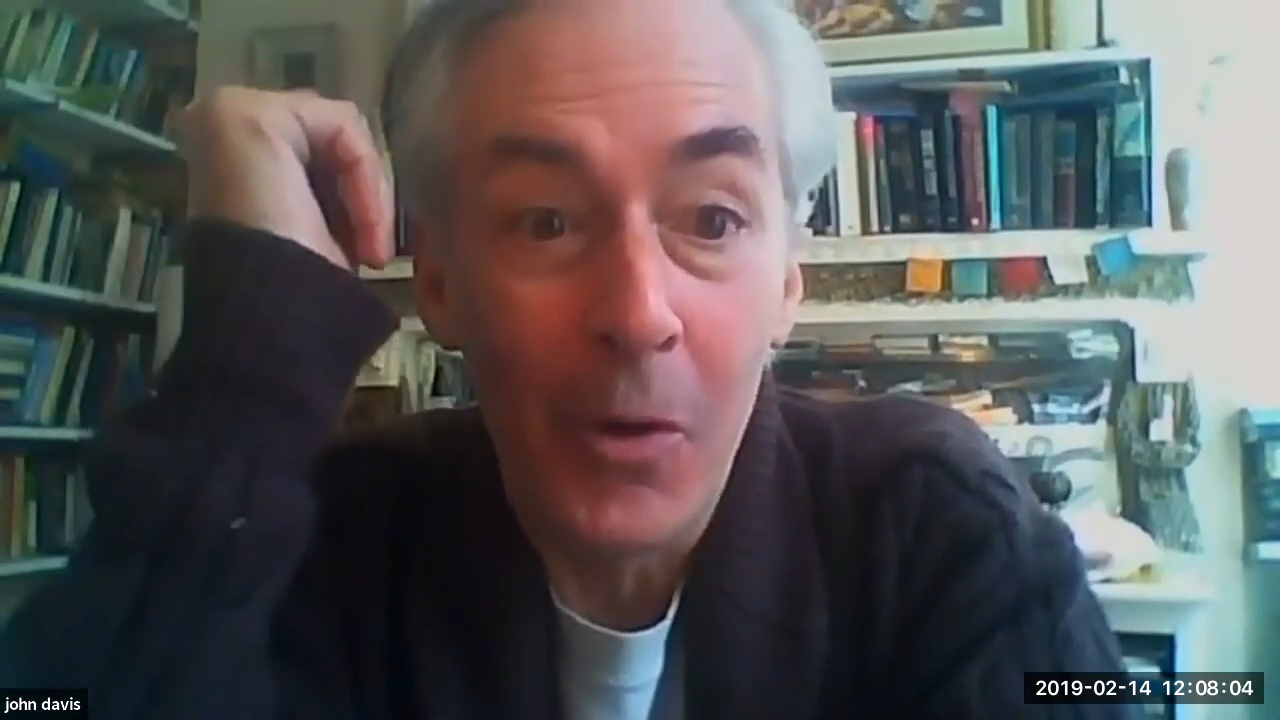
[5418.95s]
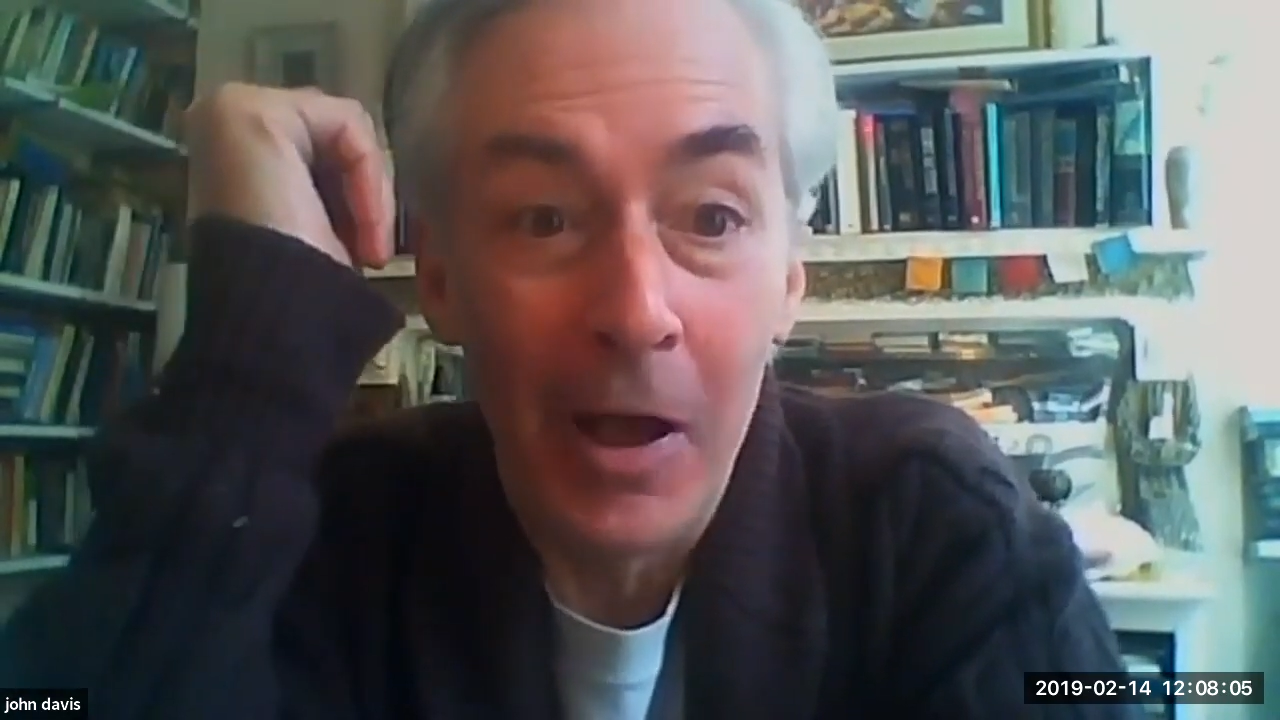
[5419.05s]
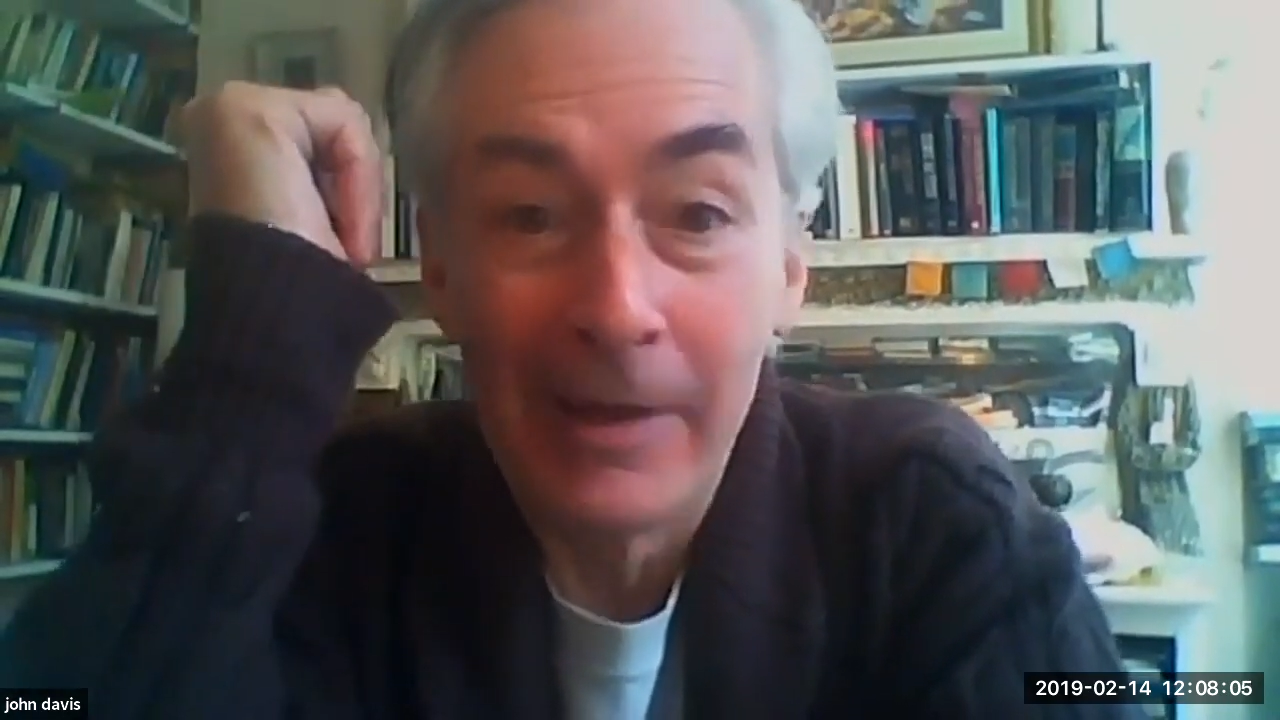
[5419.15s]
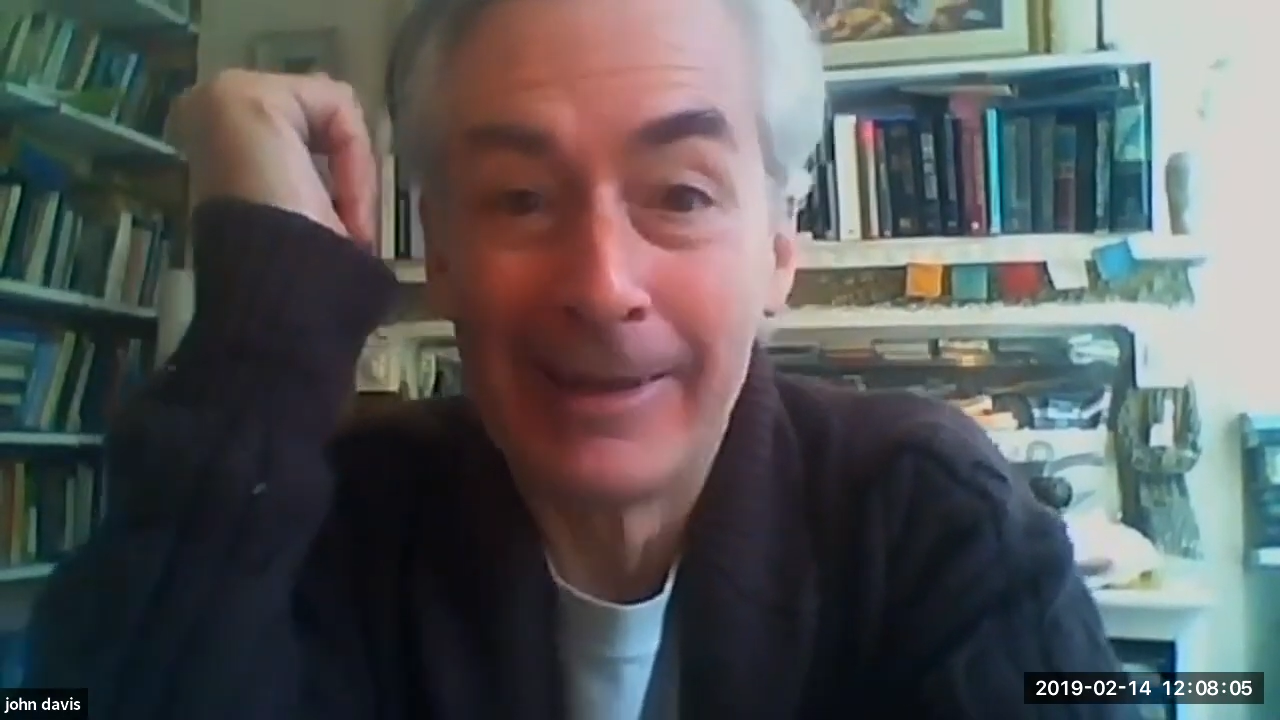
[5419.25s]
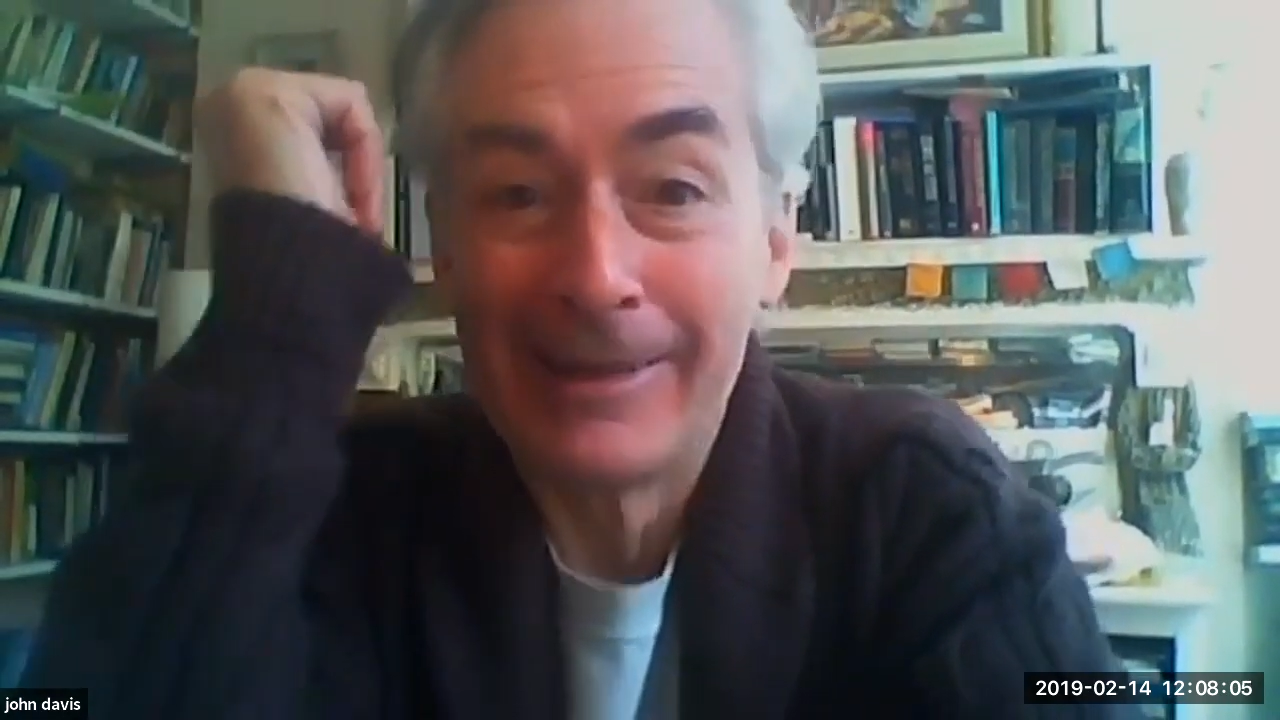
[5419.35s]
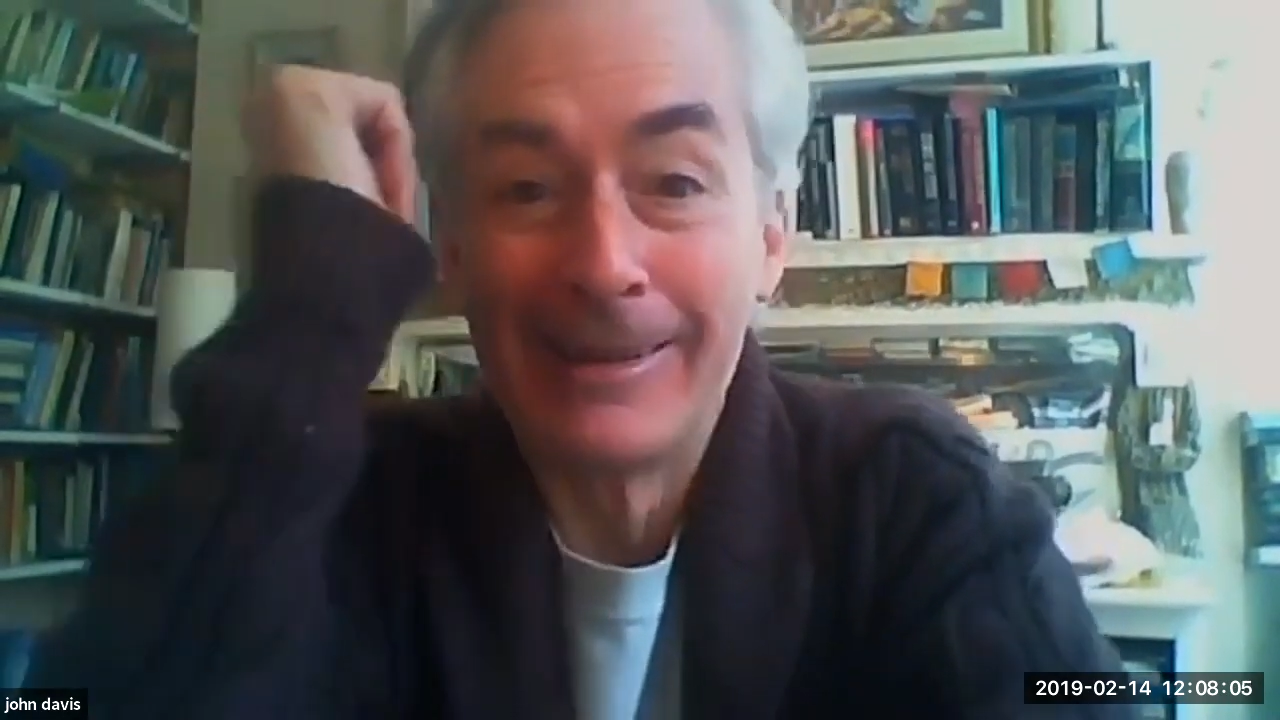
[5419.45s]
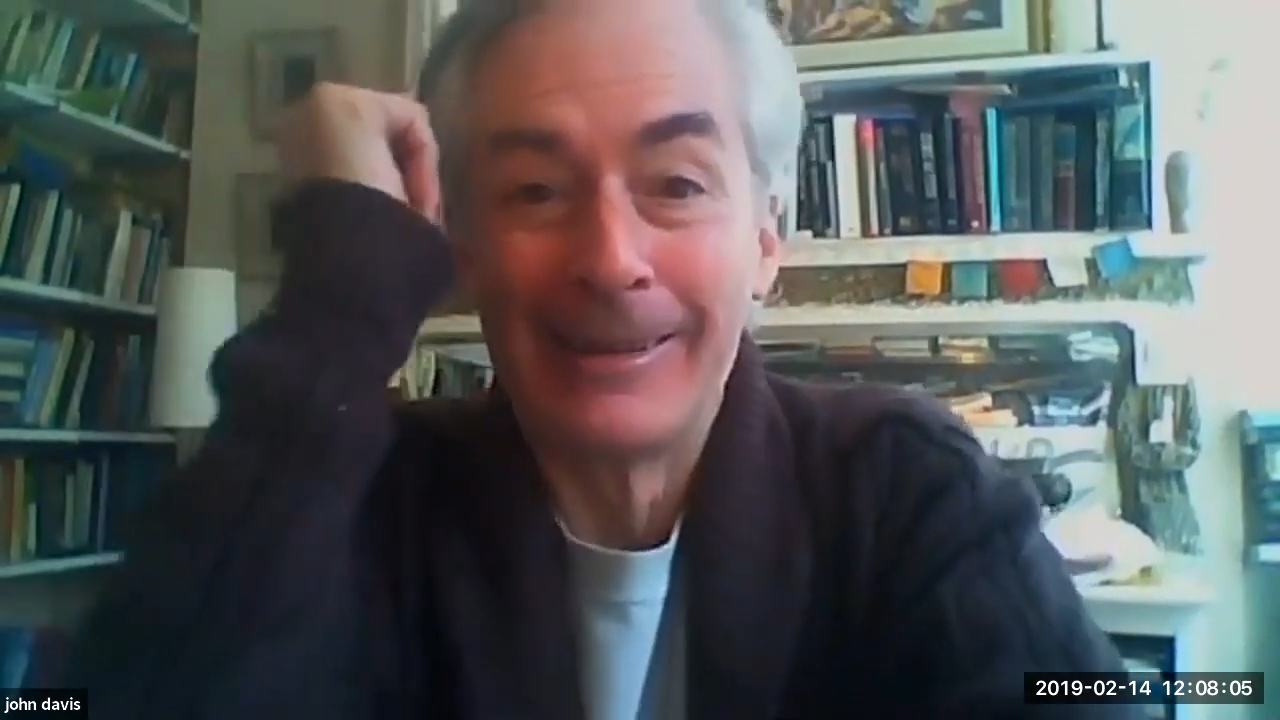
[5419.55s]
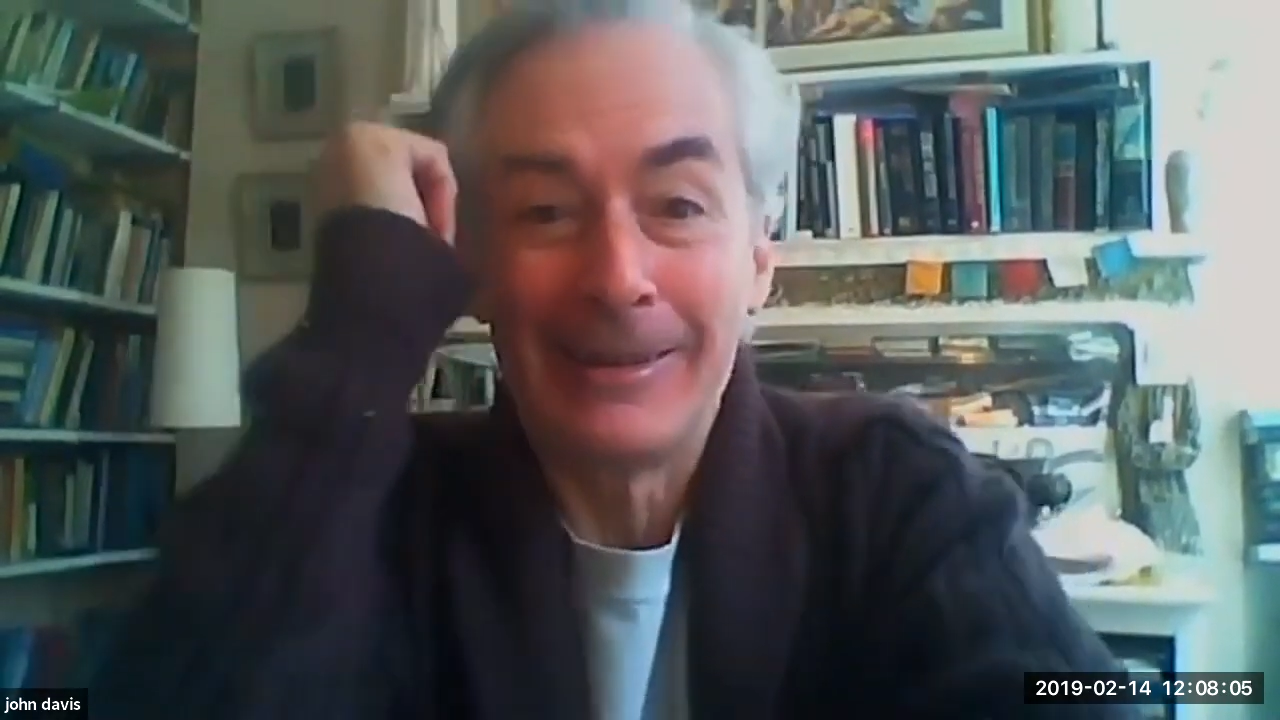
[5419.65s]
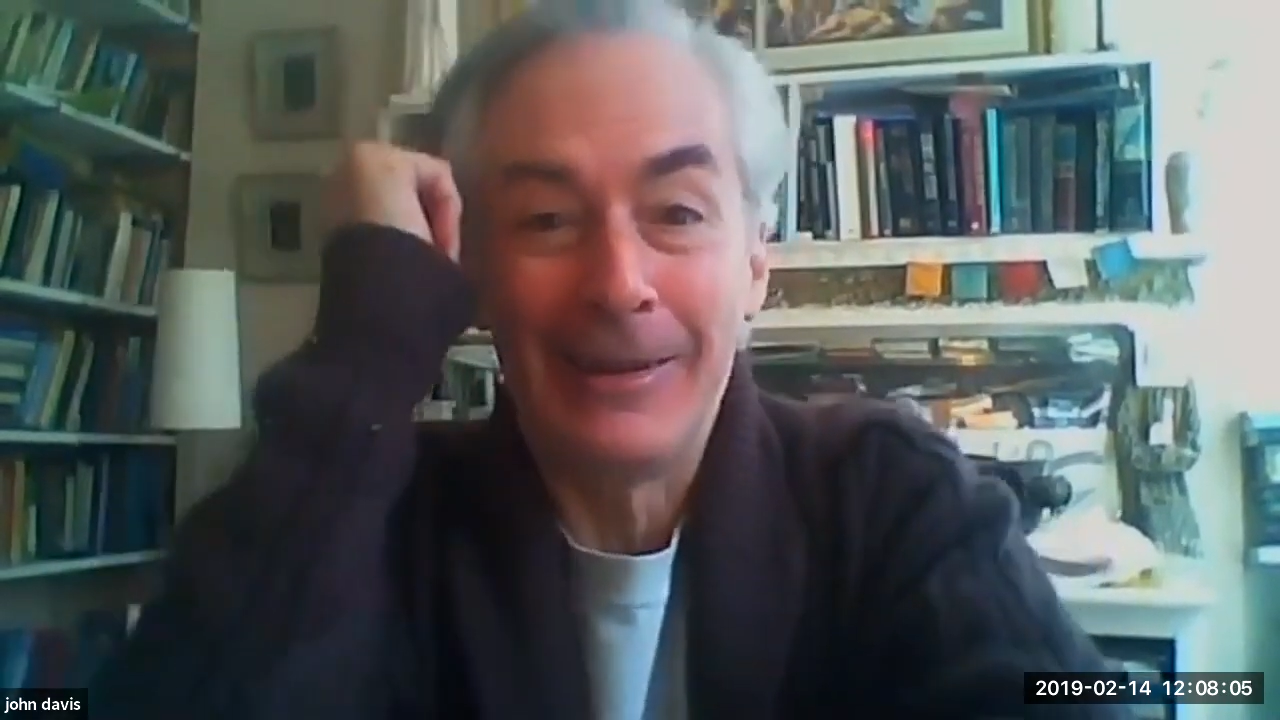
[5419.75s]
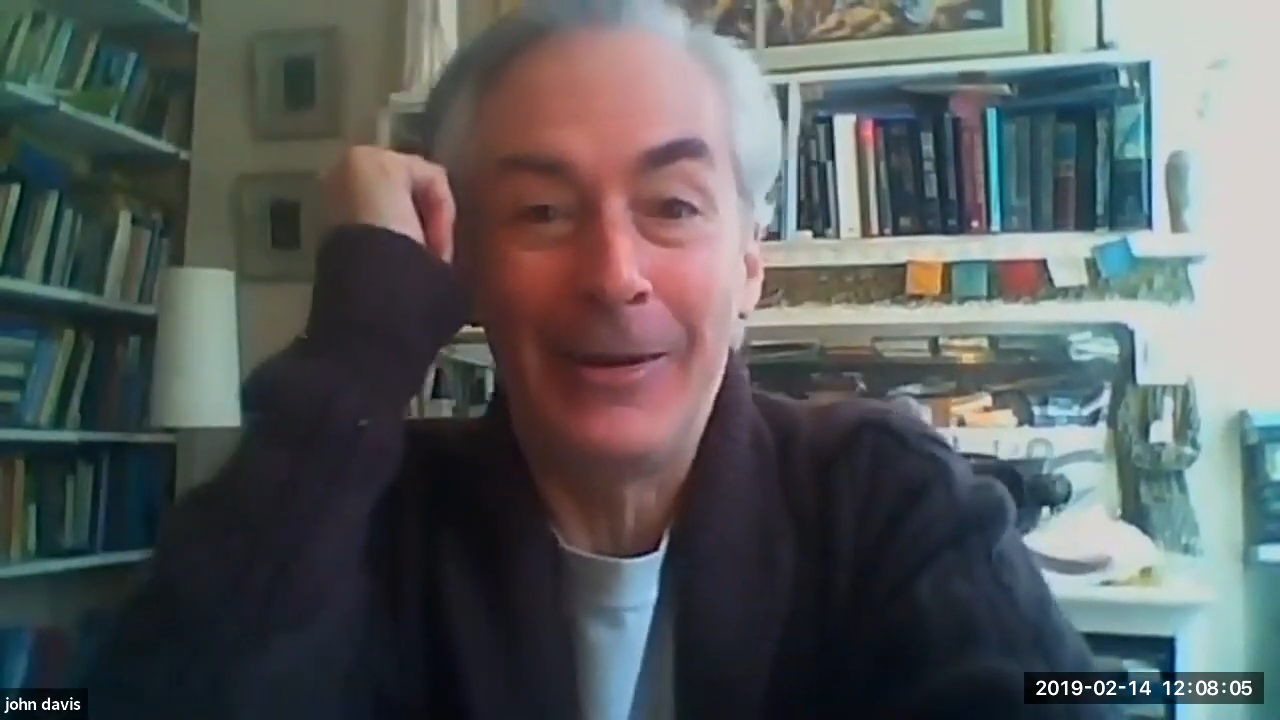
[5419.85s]

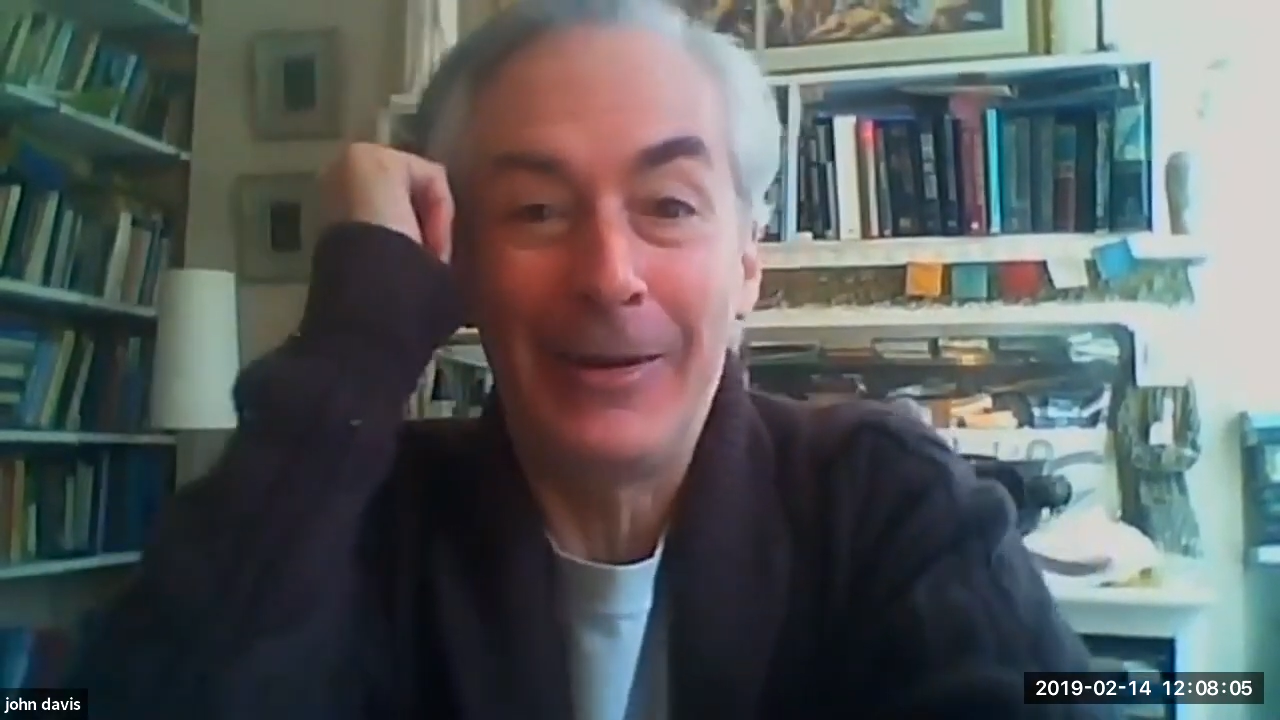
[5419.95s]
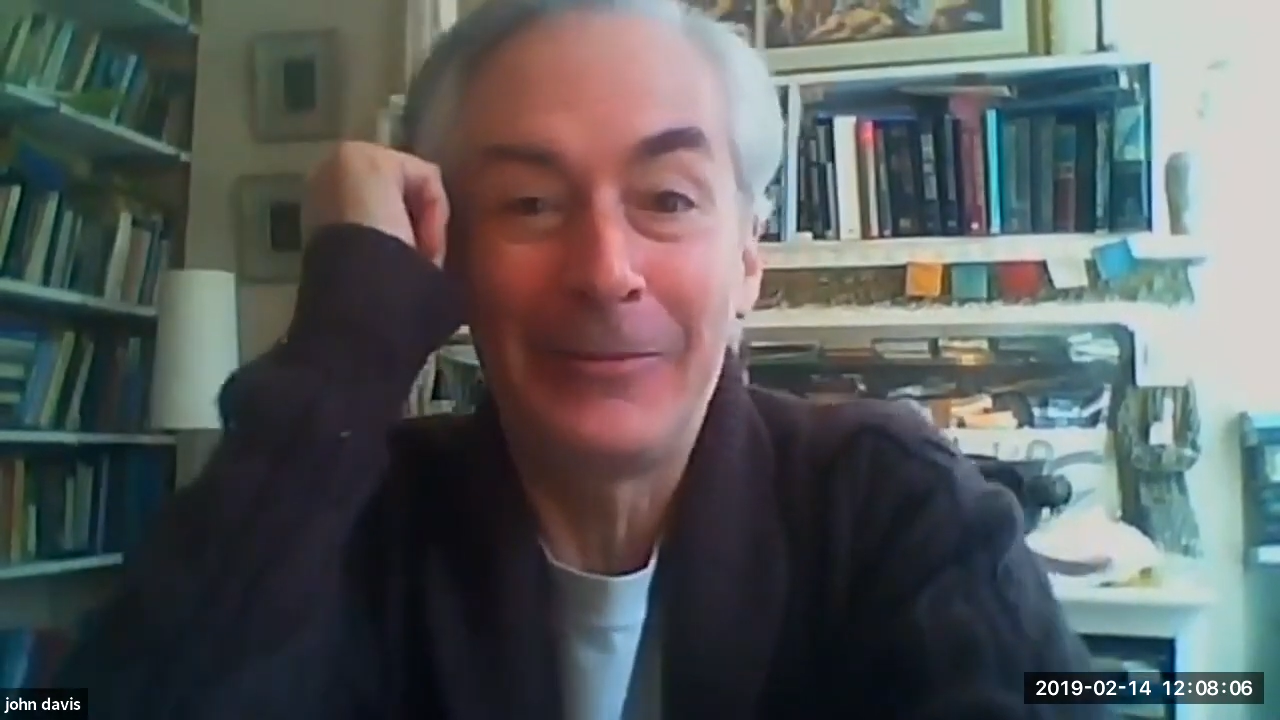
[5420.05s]
I